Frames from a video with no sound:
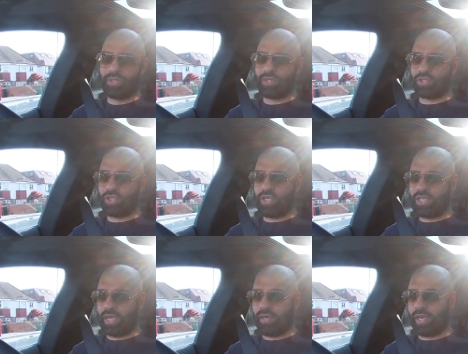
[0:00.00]
because you need
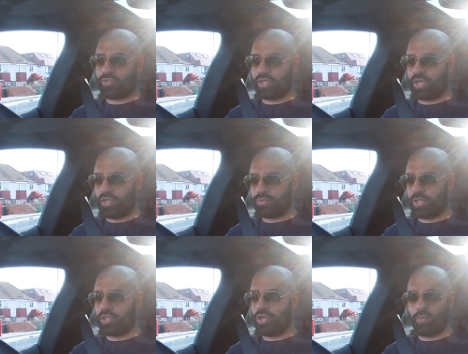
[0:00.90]
that in electric cars when
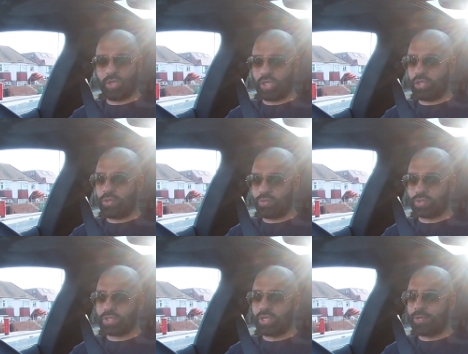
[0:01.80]
you don't want to
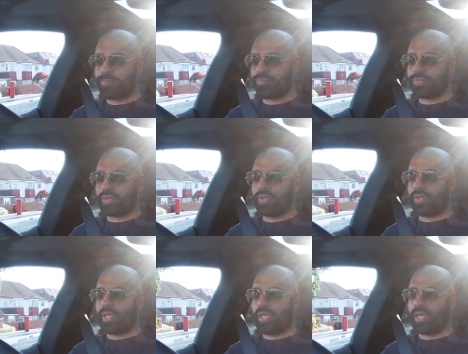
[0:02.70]
use
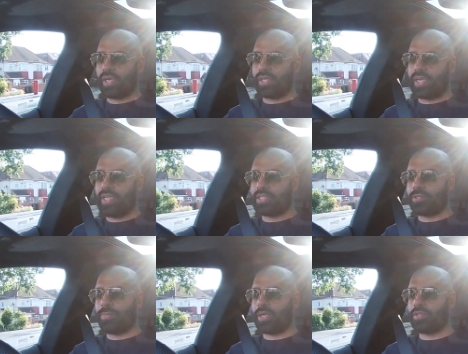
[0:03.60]
the
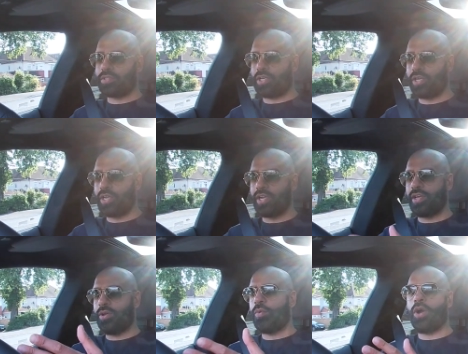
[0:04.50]
heaters, because,
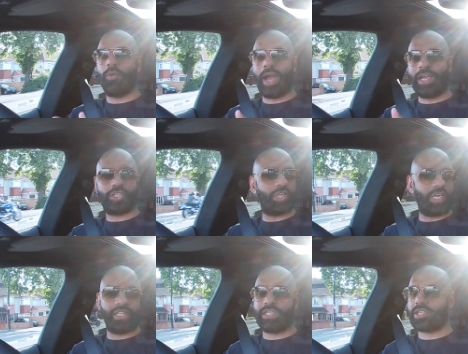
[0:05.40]
well,
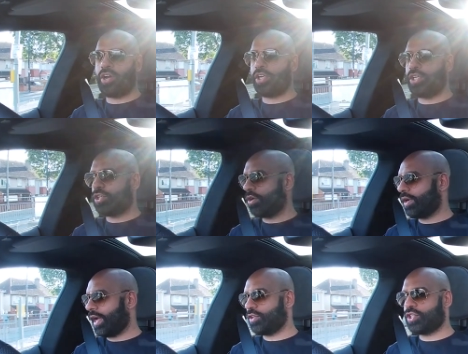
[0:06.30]
actually in this car you
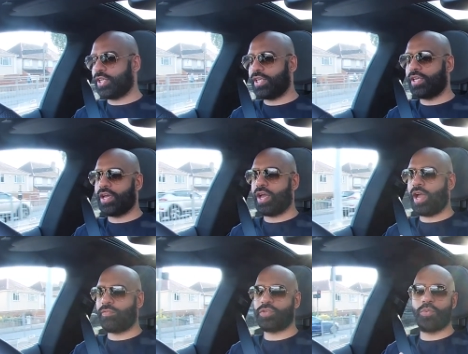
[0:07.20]
don't actually
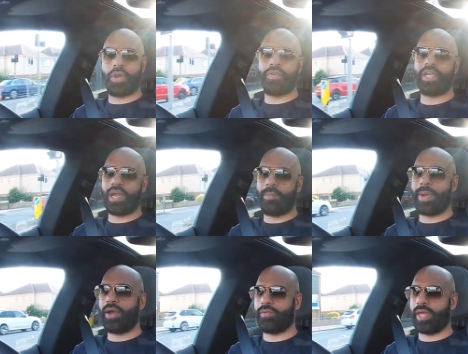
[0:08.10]
have to worry
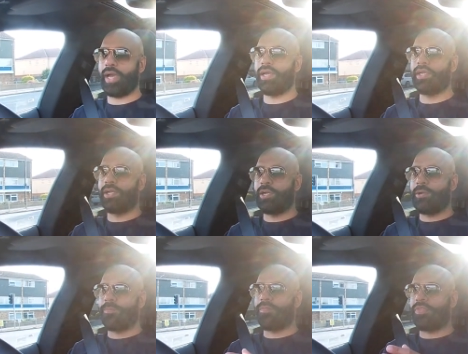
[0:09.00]
about that.
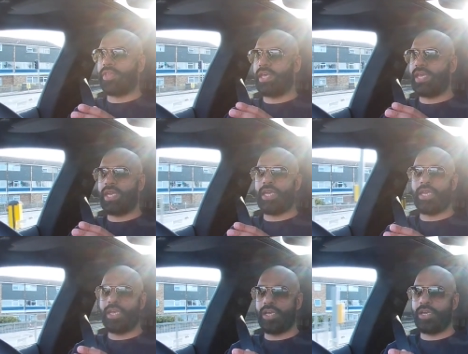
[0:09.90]
The
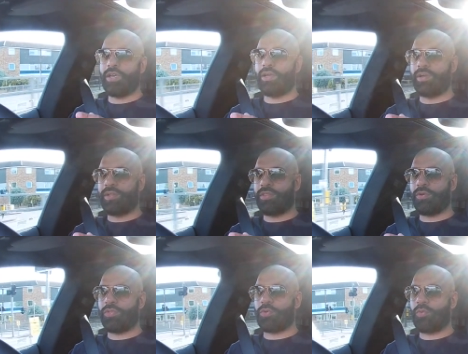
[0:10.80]

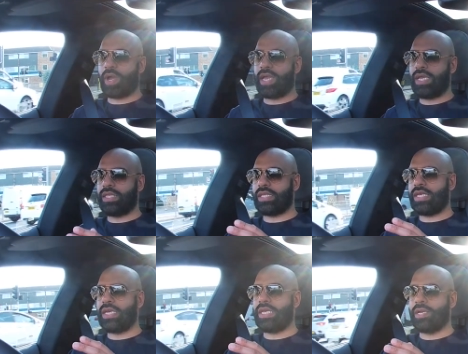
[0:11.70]
way
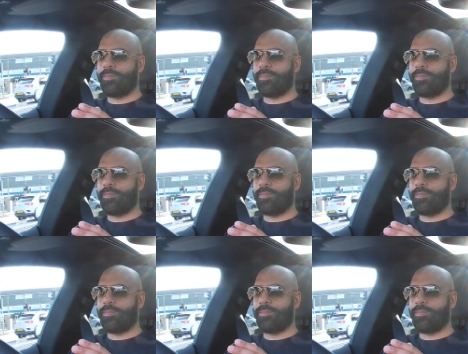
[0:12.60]
the